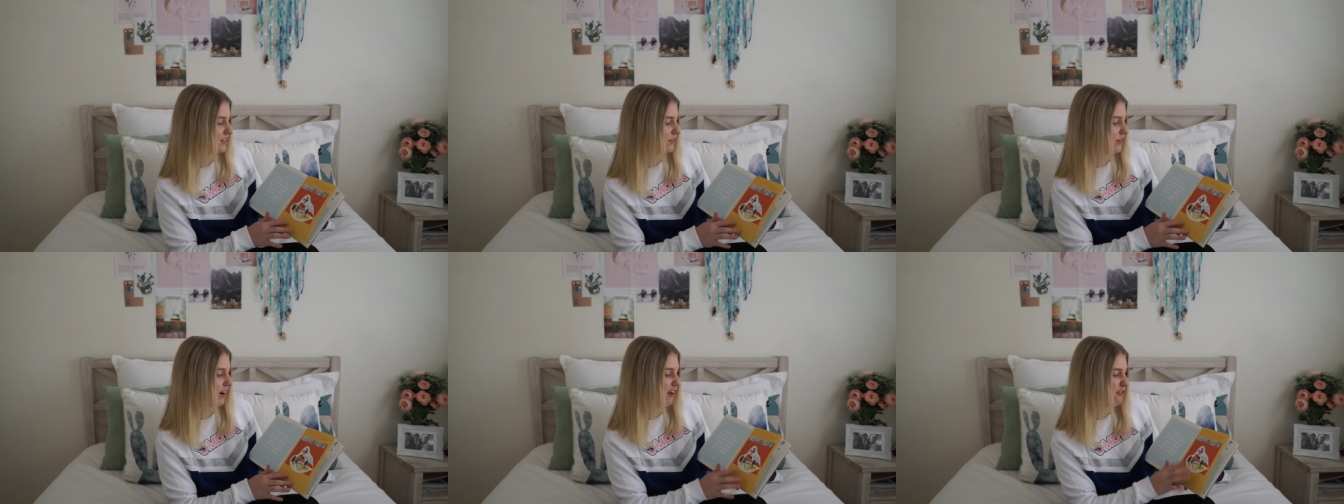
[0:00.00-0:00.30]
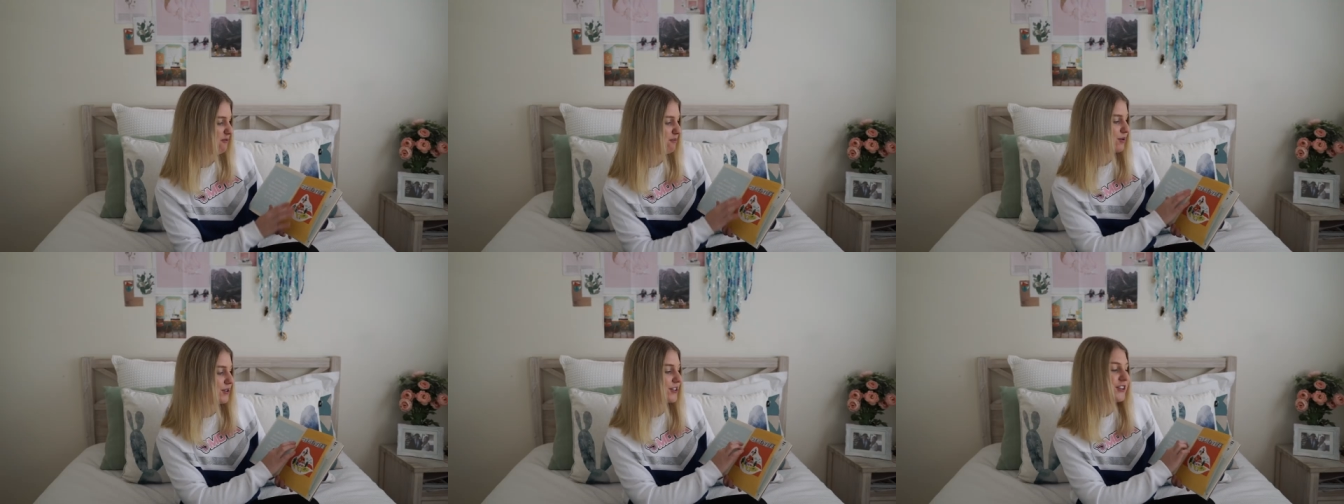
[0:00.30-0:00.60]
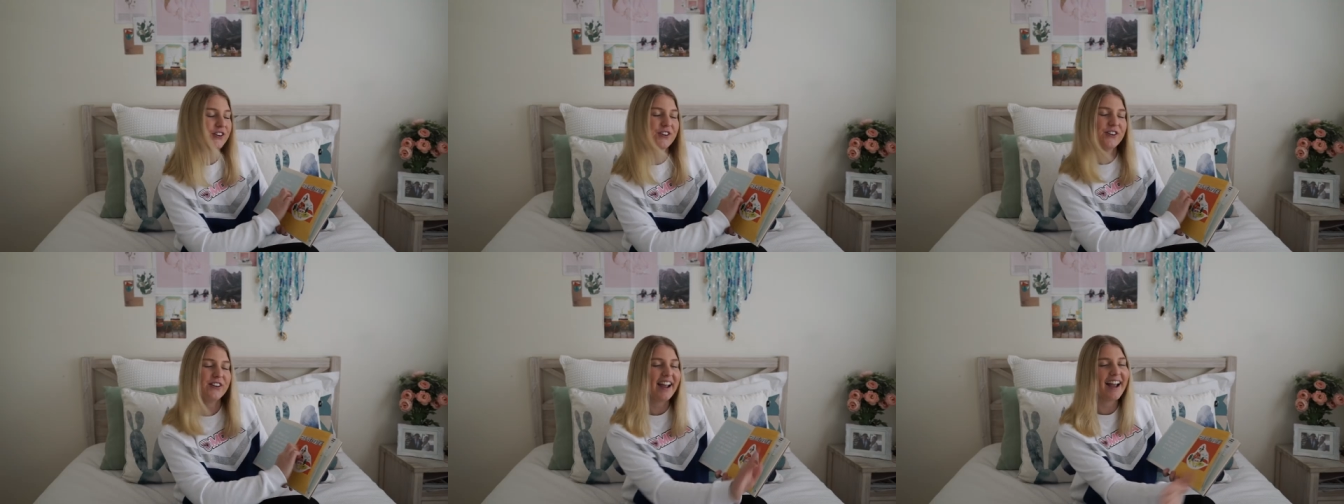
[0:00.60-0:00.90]
to it I've put
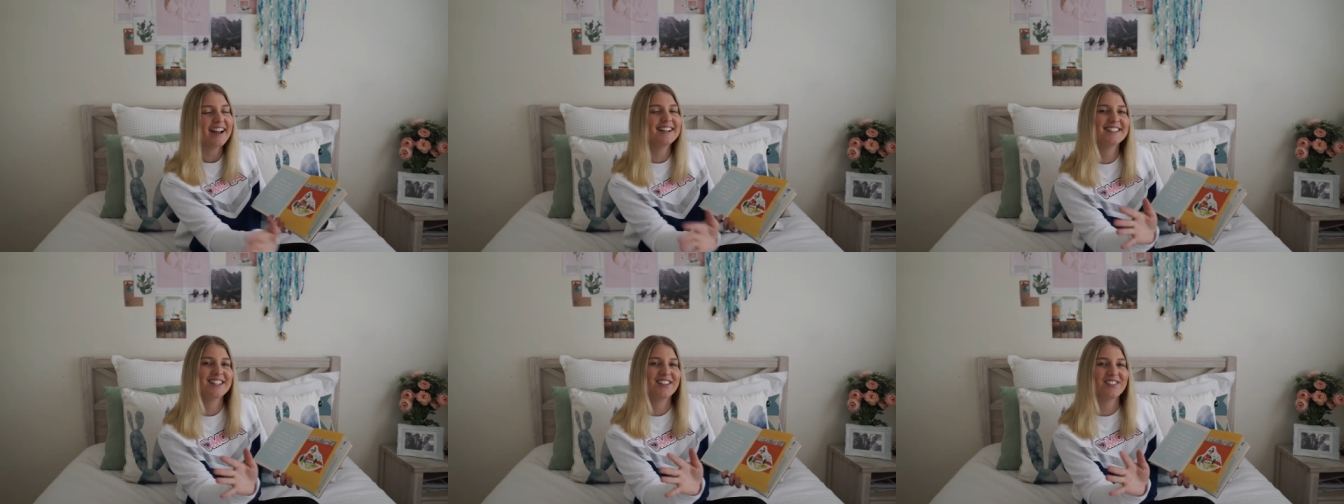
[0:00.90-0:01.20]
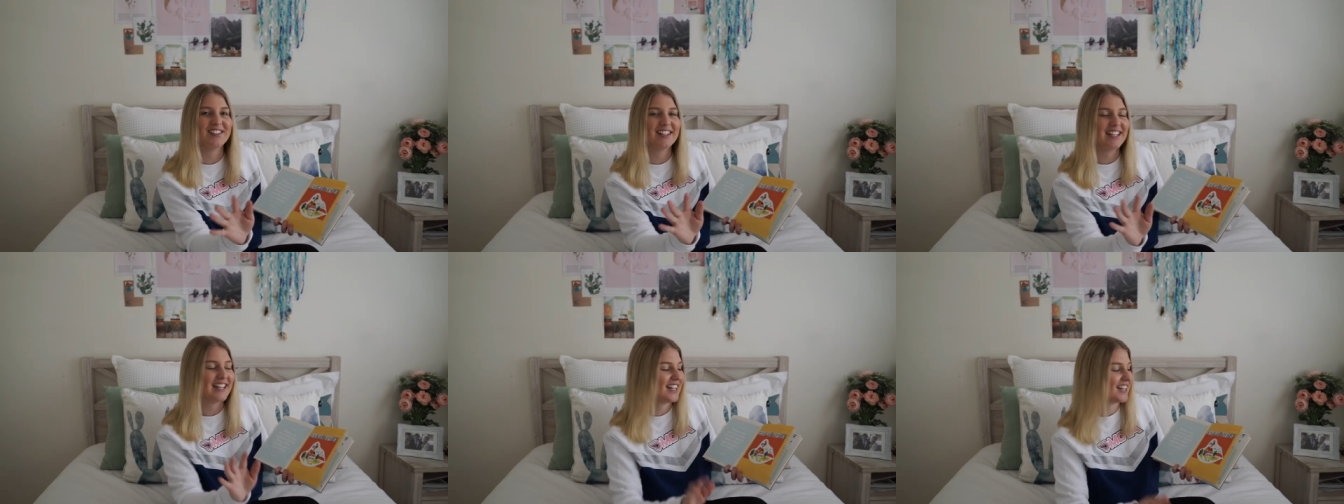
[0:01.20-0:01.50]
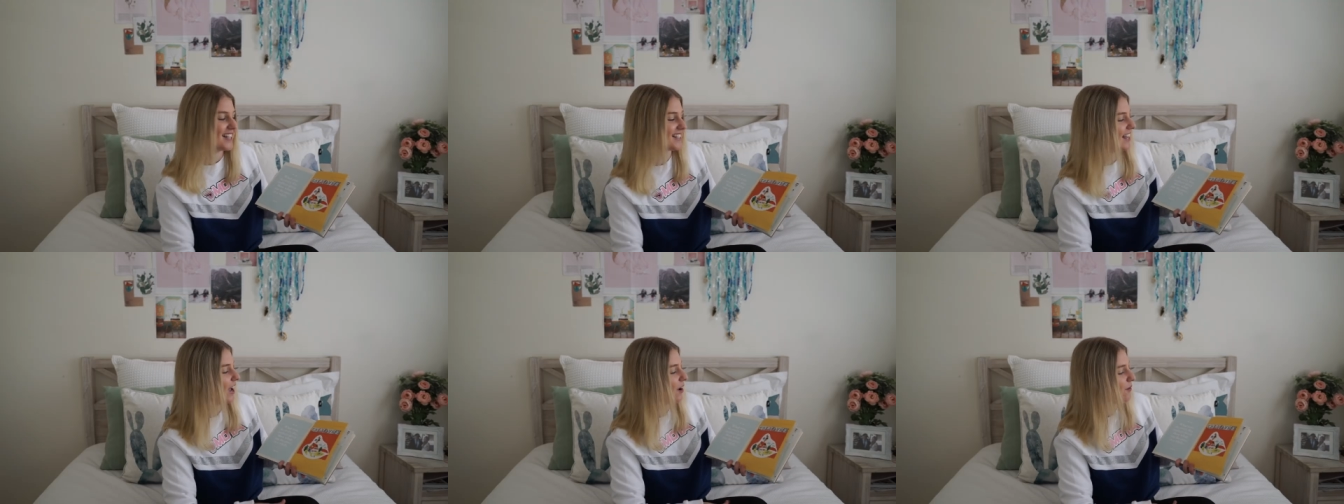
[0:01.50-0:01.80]
creativity
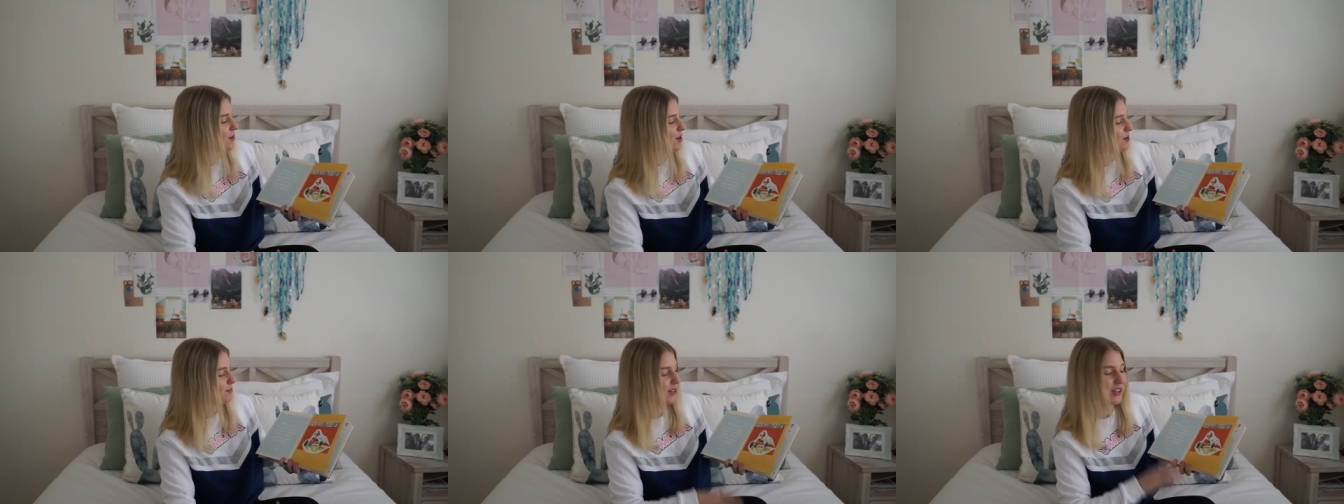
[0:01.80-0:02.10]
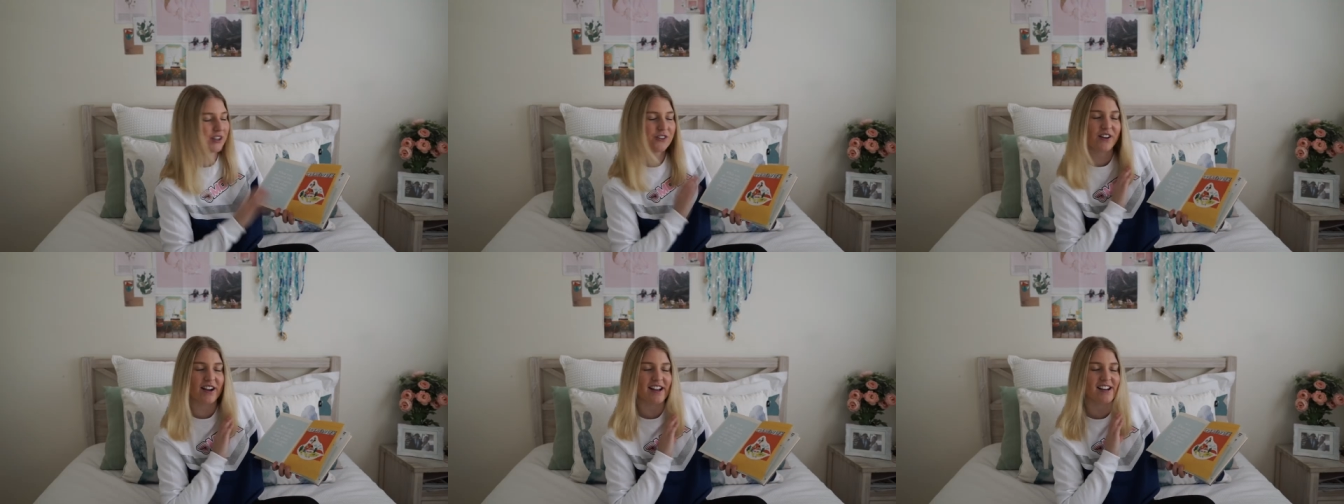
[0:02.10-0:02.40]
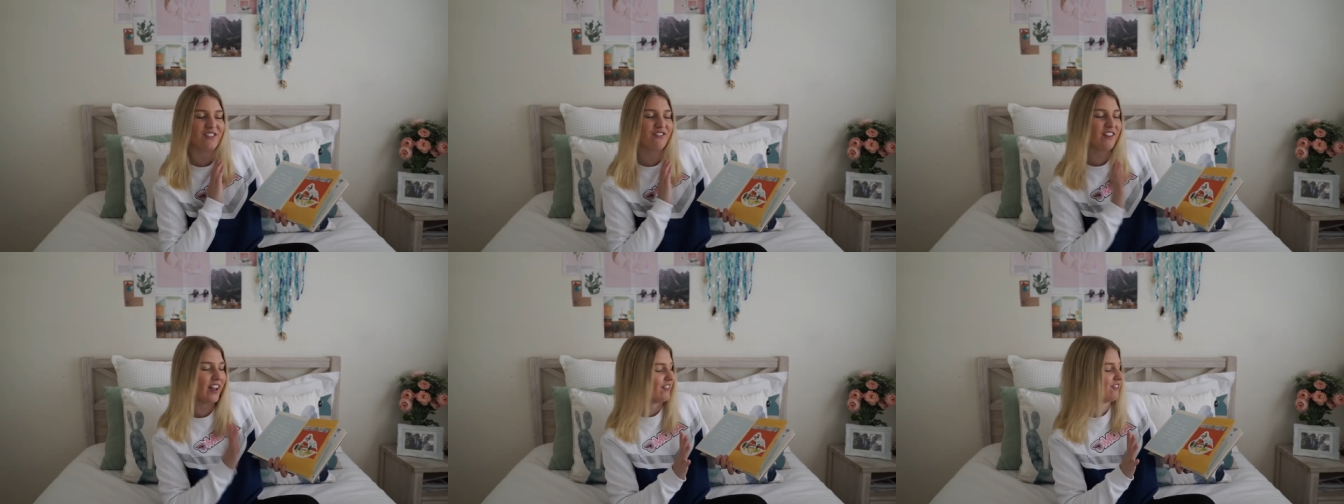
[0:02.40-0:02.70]
because I want to be
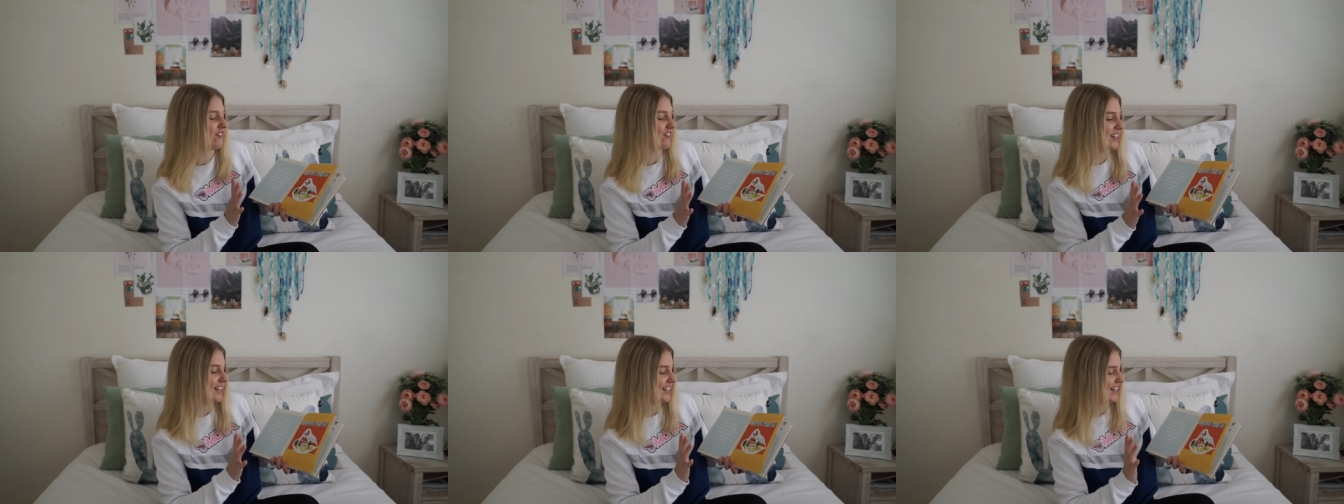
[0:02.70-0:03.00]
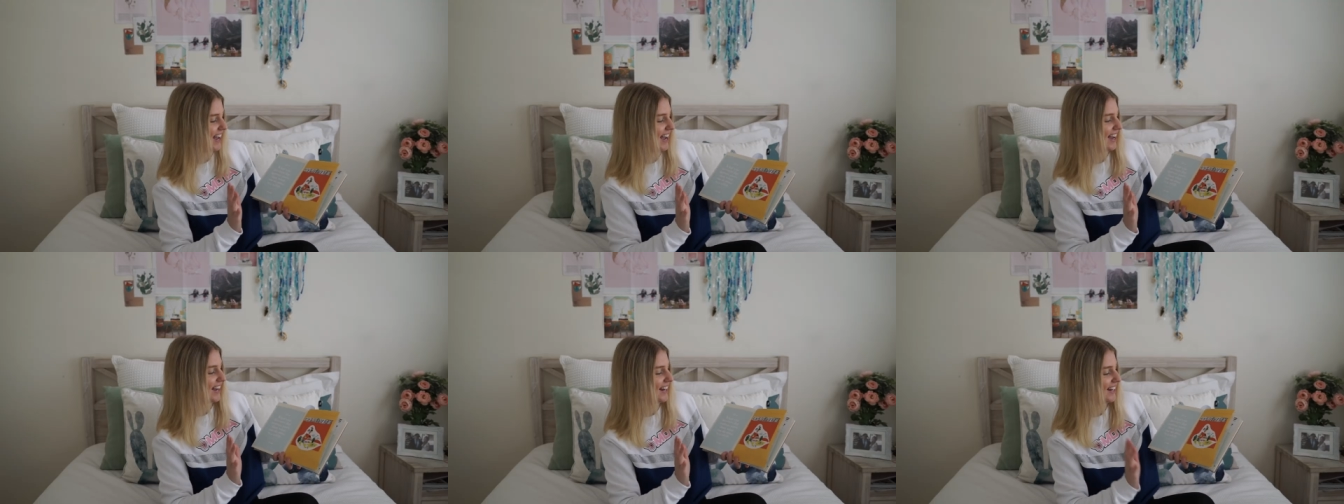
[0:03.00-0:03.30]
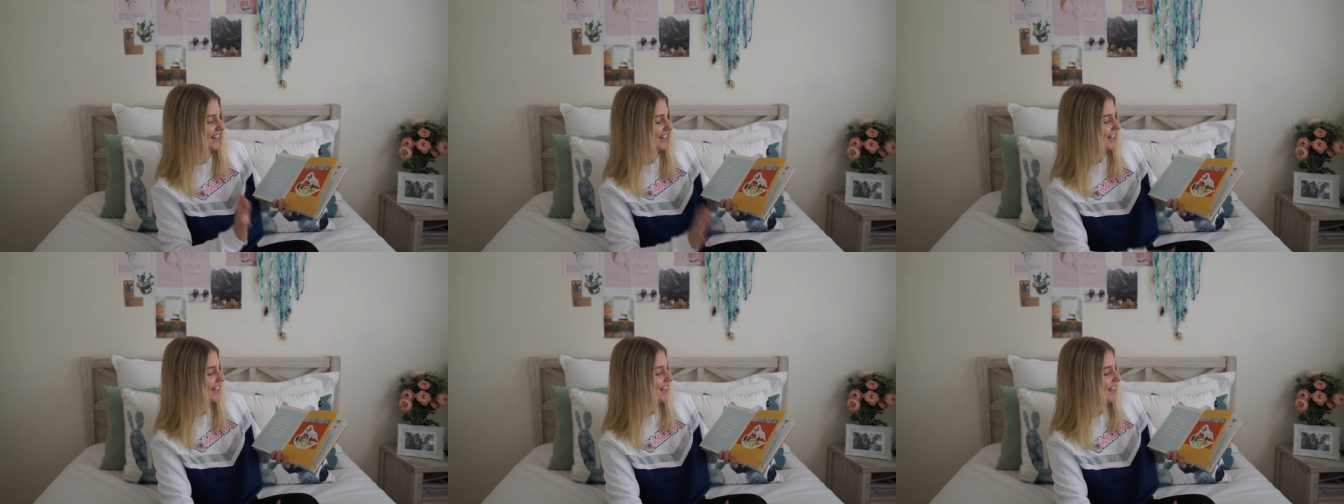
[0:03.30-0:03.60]
creative every
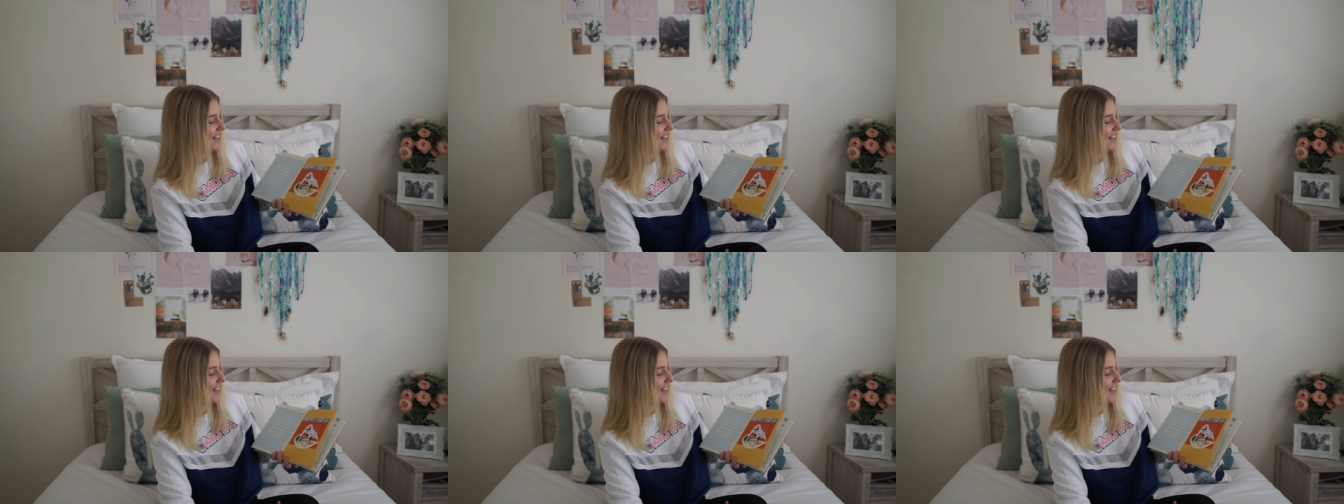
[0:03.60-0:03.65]
day